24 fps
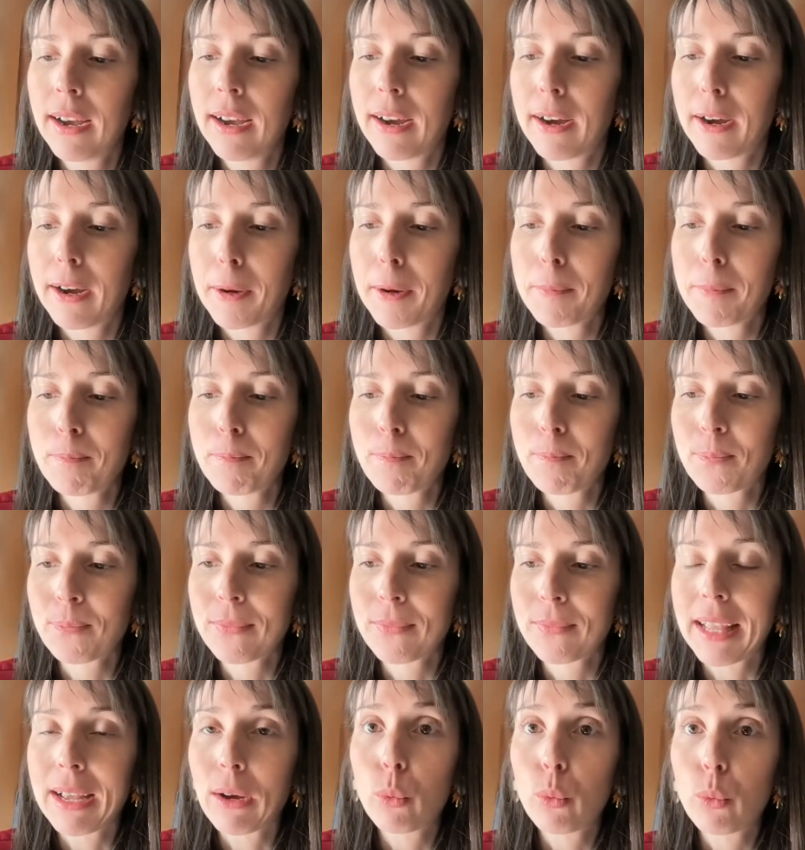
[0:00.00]

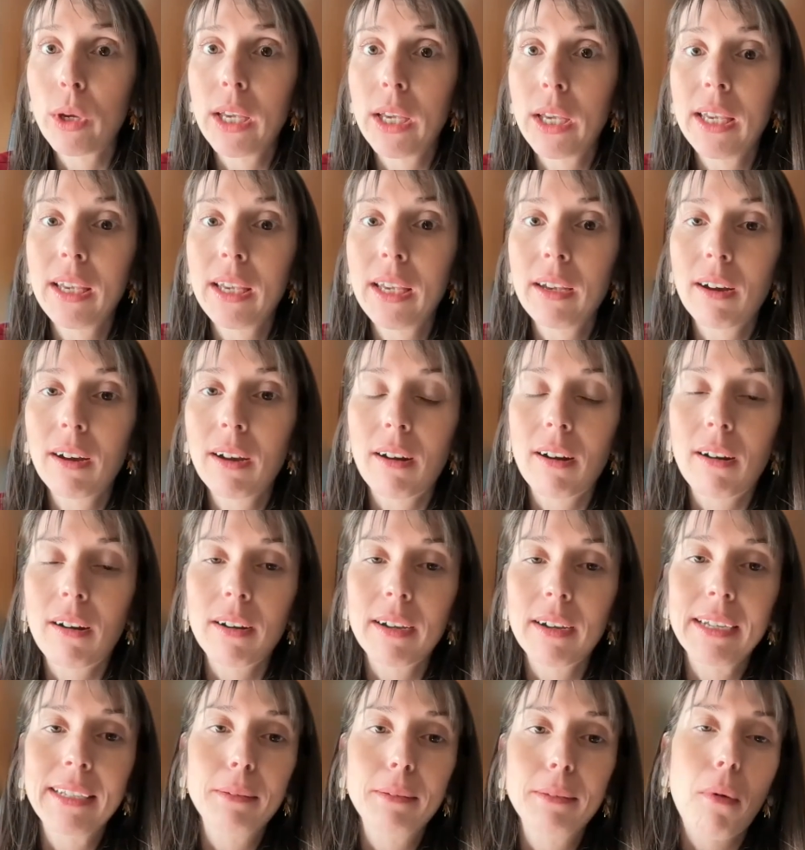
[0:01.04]
We are
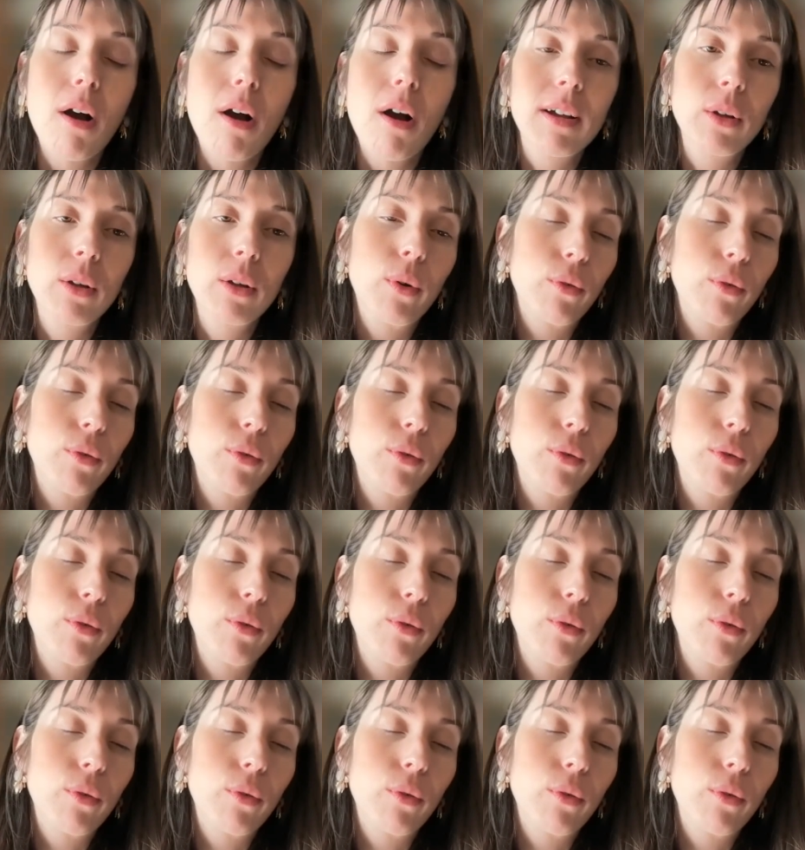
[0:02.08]
in the market.